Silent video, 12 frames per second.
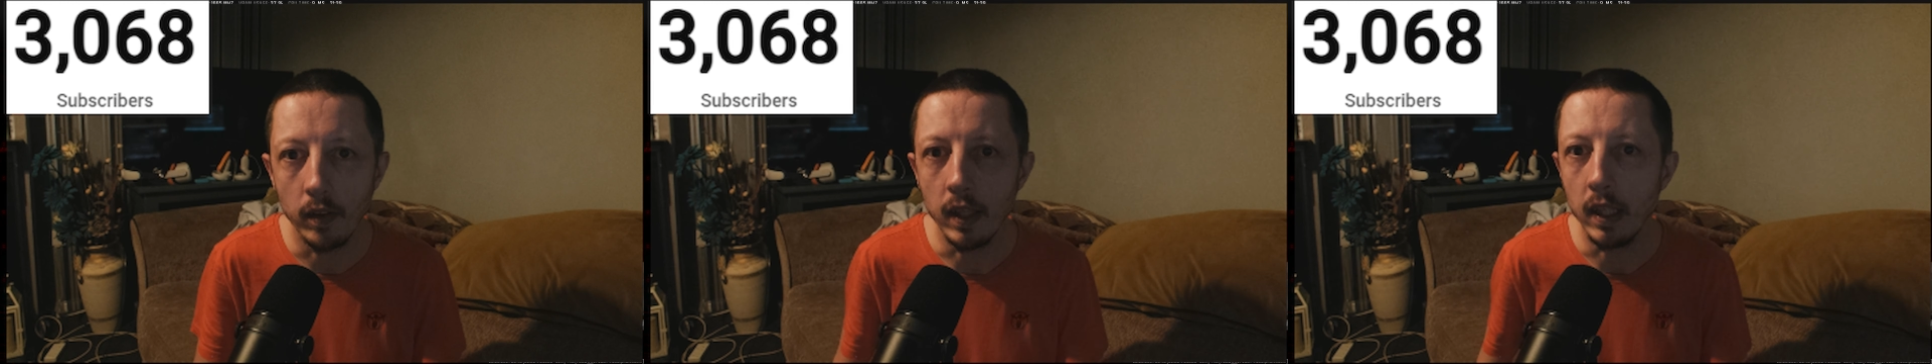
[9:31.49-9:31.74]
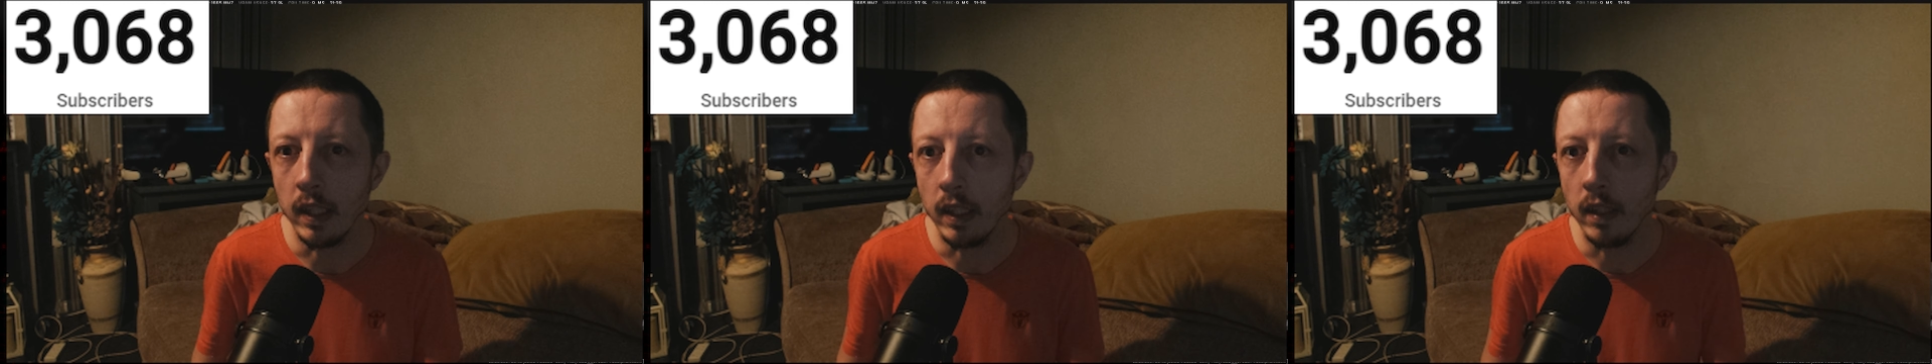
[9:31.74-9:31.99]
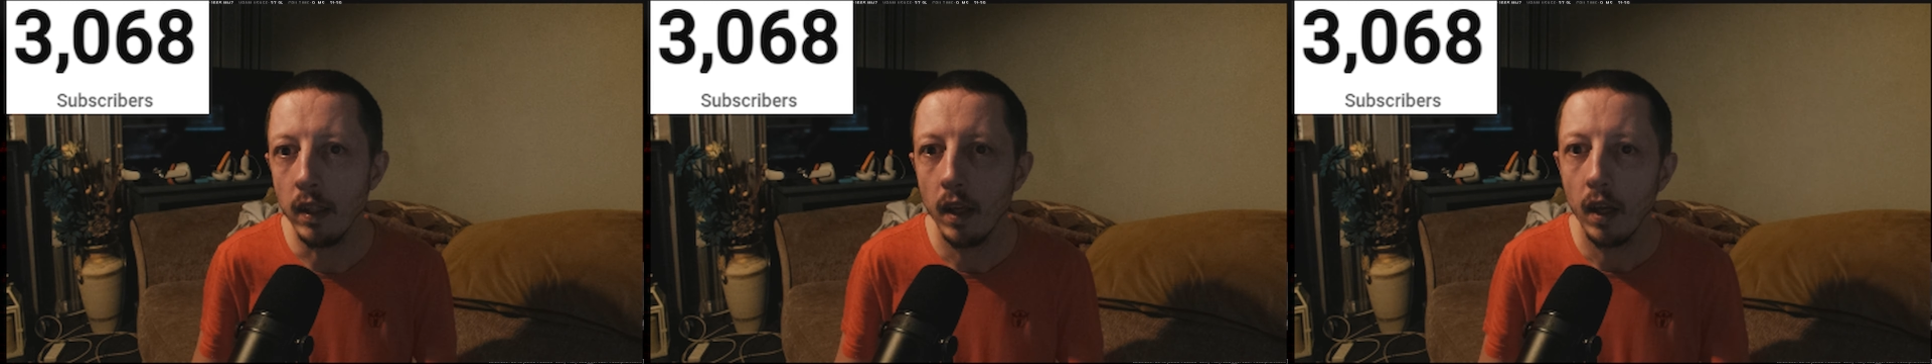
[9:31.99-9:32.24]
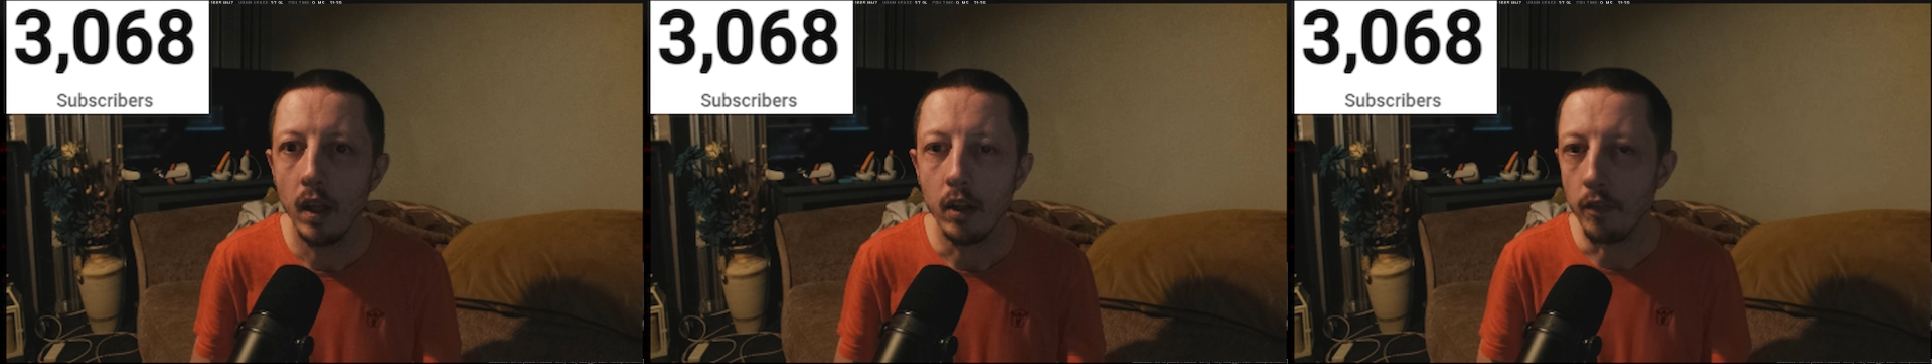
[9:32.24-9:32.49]
the
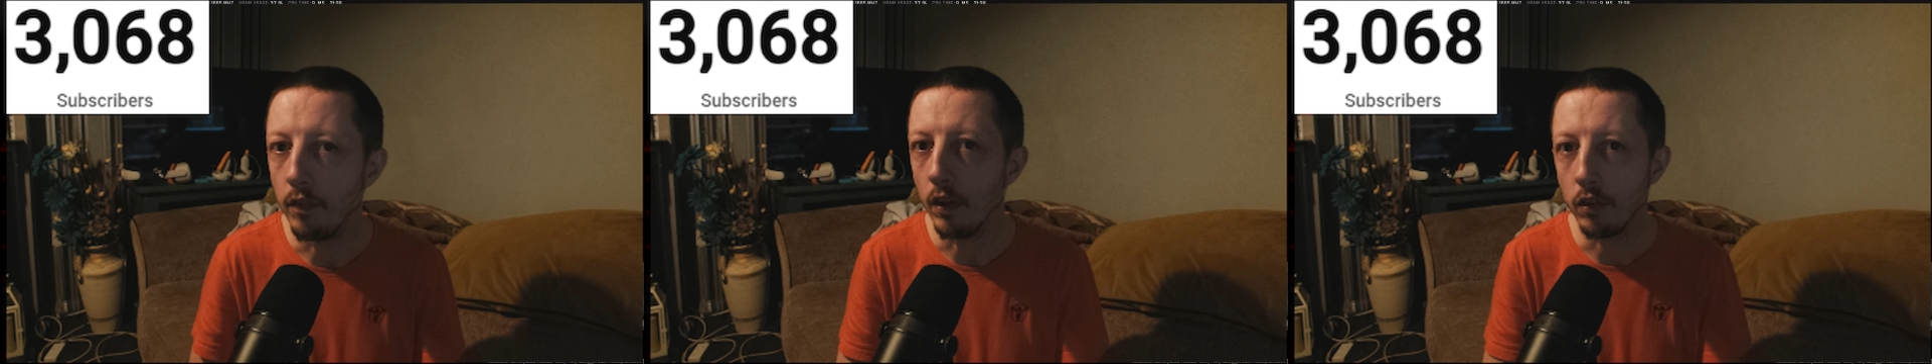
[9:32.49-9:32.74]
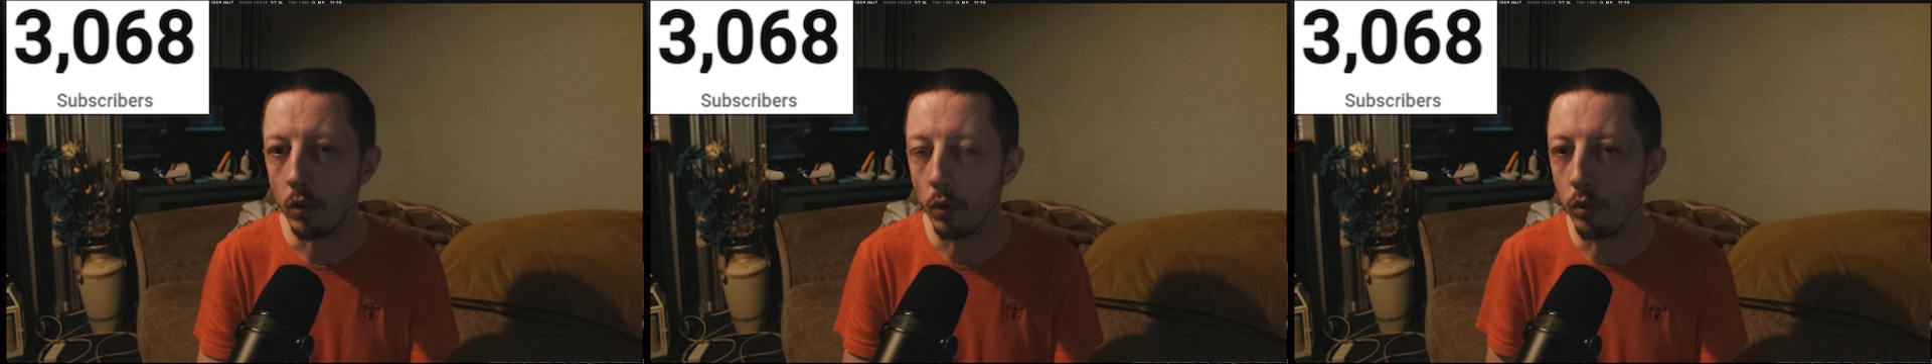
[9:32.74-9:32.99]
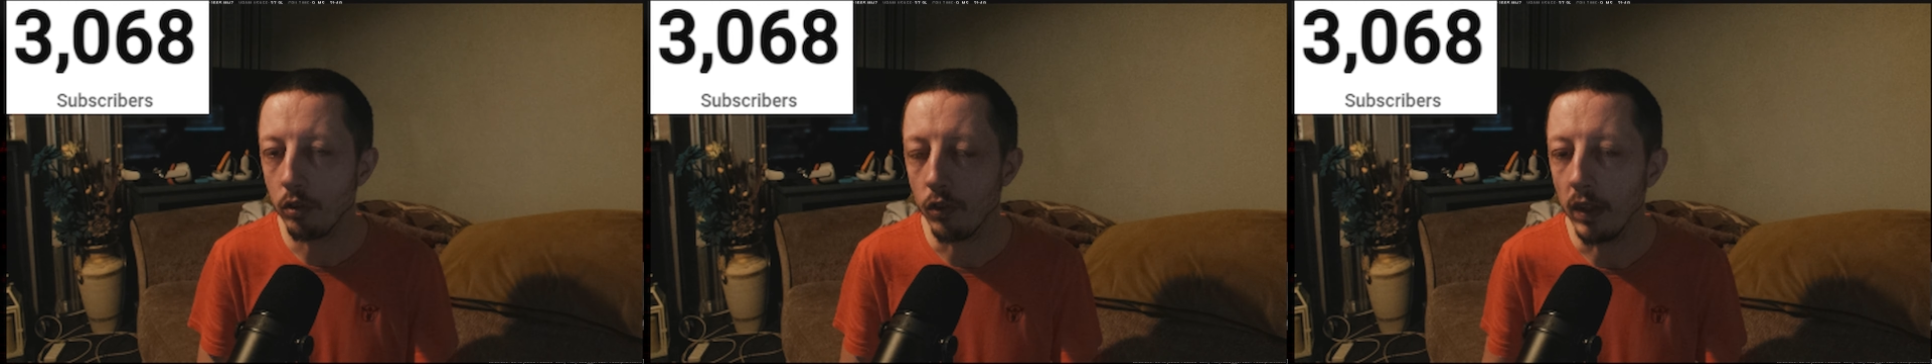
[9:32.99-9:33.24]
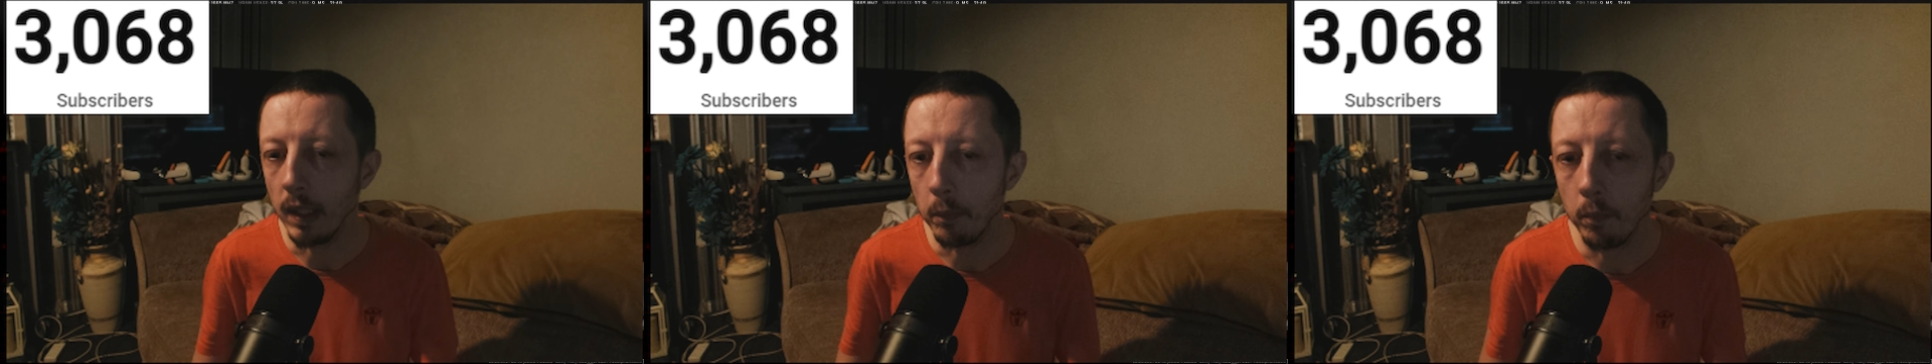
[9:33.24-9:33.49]
the vertical
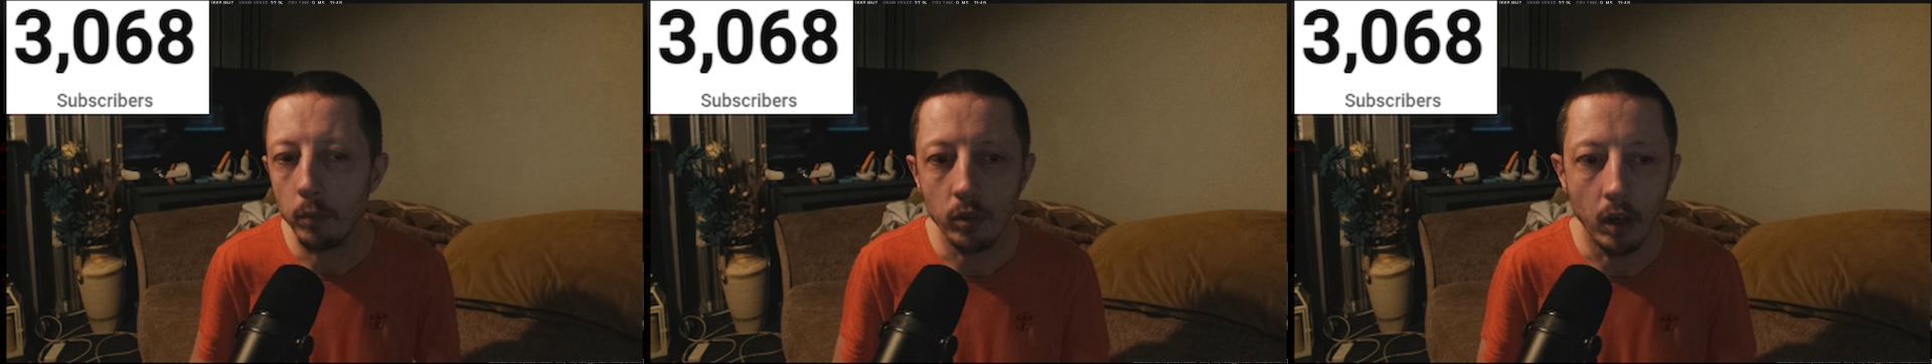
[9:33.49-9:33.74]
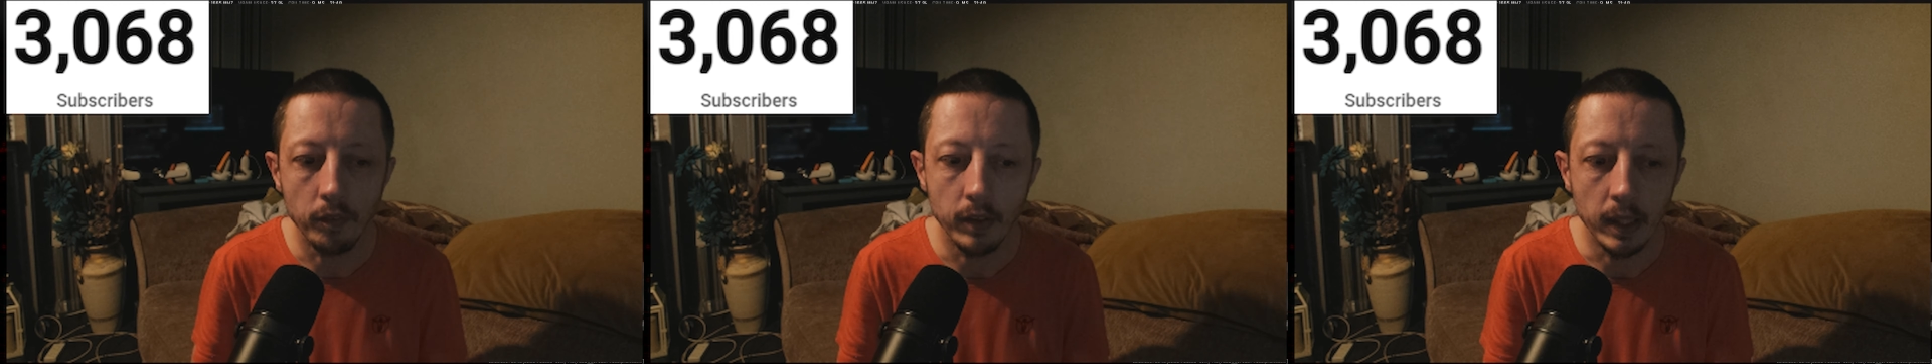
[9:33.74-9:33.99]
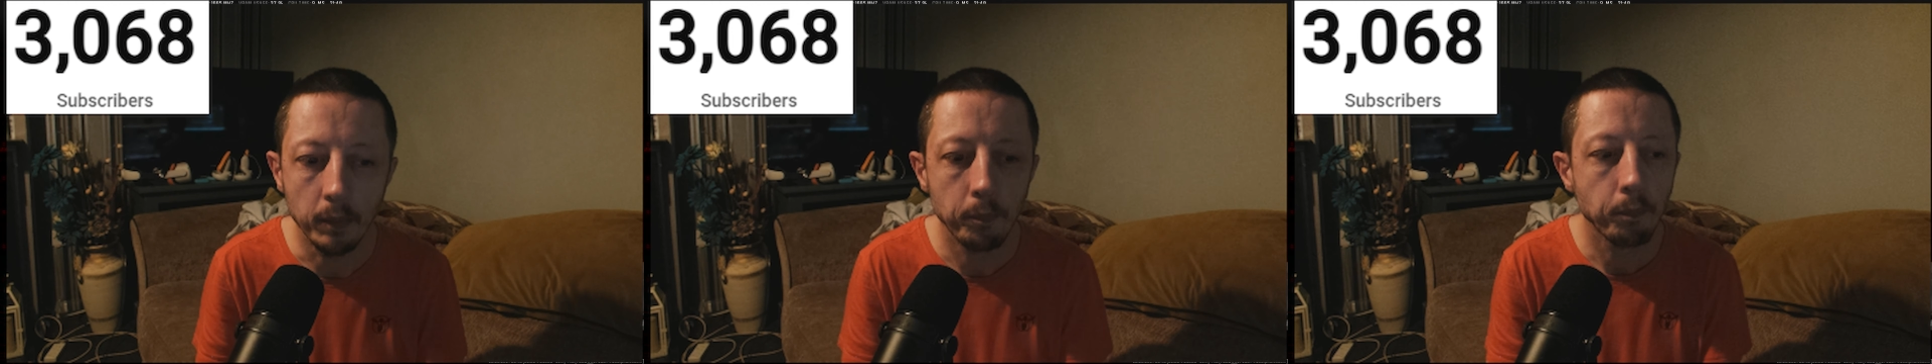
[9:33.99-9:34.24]
stream sort of thing.